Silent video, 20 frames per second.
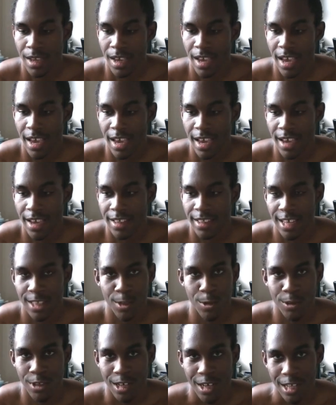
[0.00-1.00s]
And I
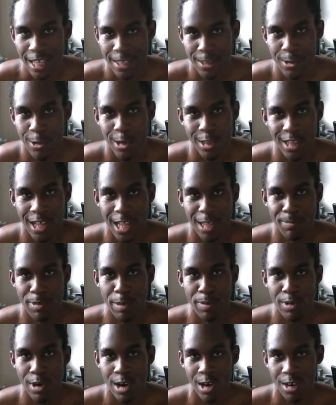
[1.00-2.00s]
know, I know a lot of
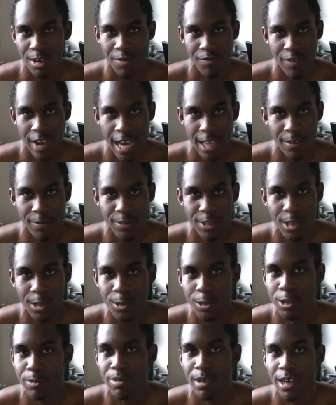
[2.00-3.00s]
people aren't a fan of
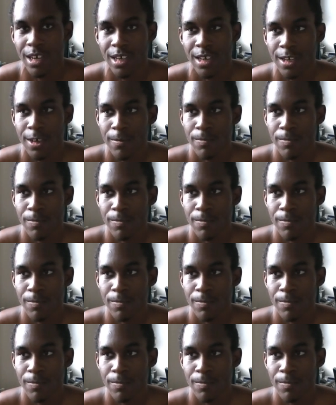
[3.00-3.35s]
those, but